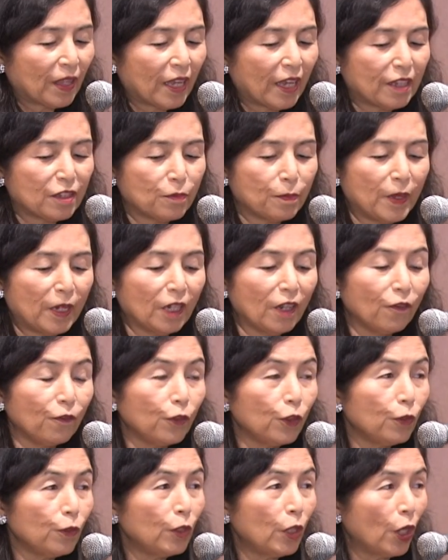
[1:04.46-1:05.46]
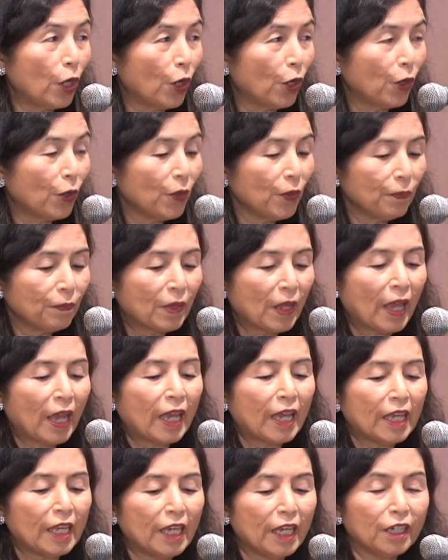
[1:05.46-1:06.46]
As many of you know,
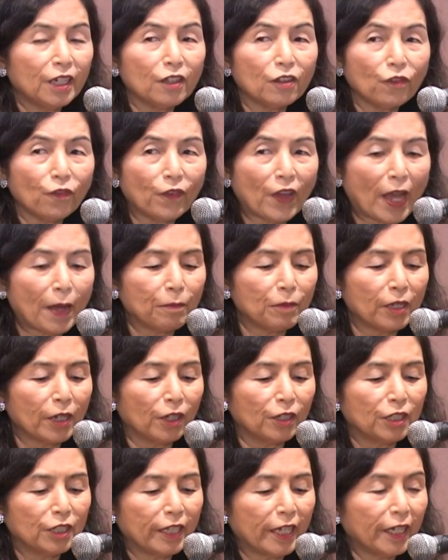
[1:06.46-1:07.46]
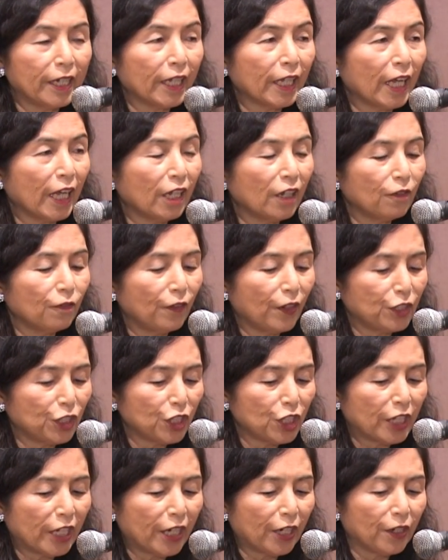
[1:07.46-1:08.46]
he and his family are dedicated
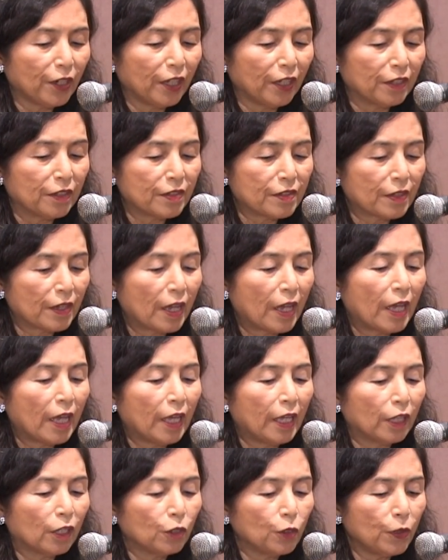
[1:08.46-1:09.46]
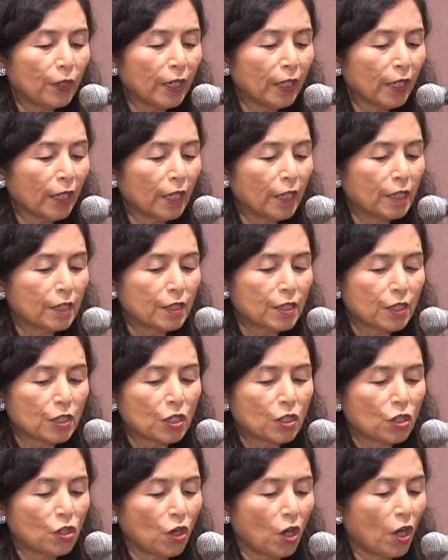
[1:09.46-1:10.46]
vegetarians, including his
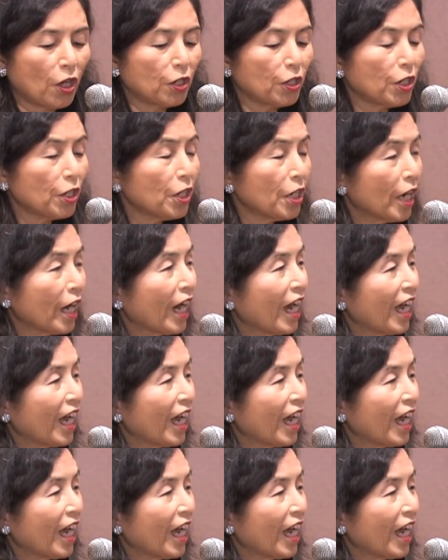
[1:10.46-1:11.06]
daughter,